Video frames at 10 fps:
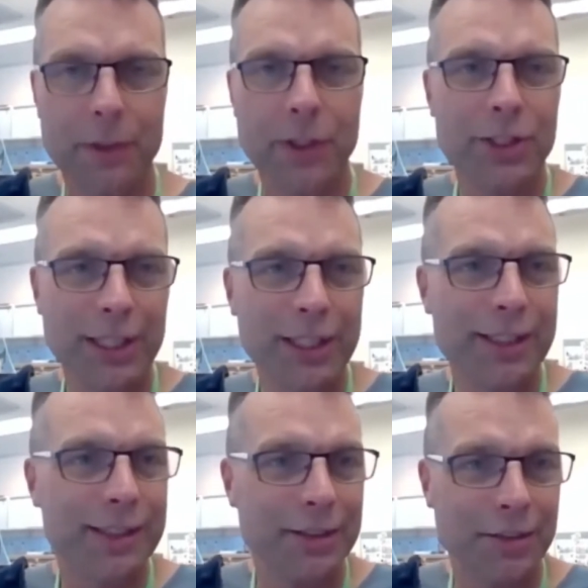the
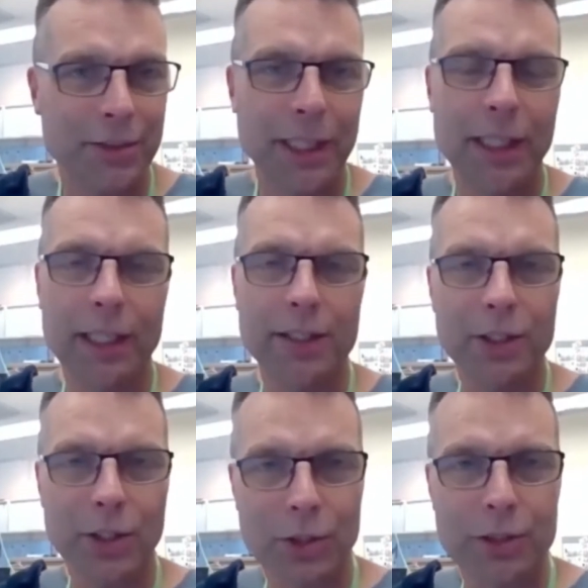things
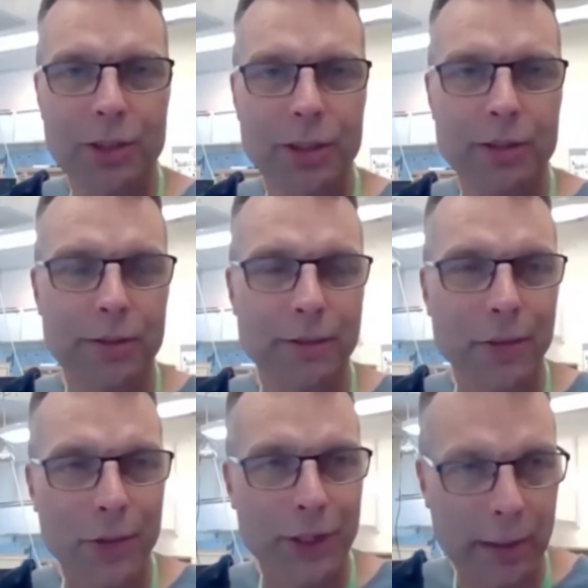readily thought
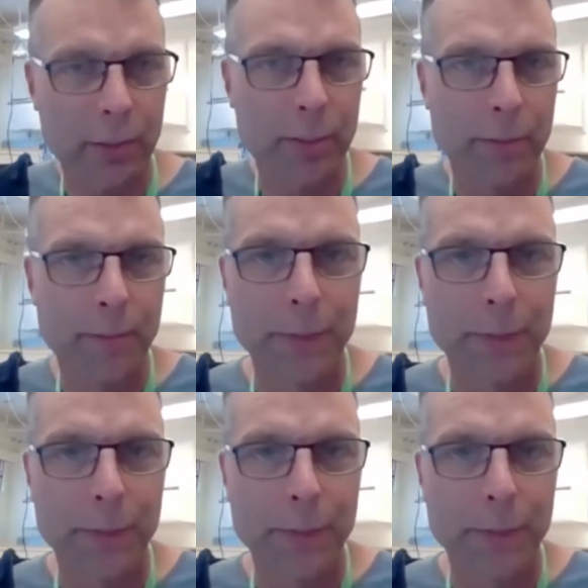for them.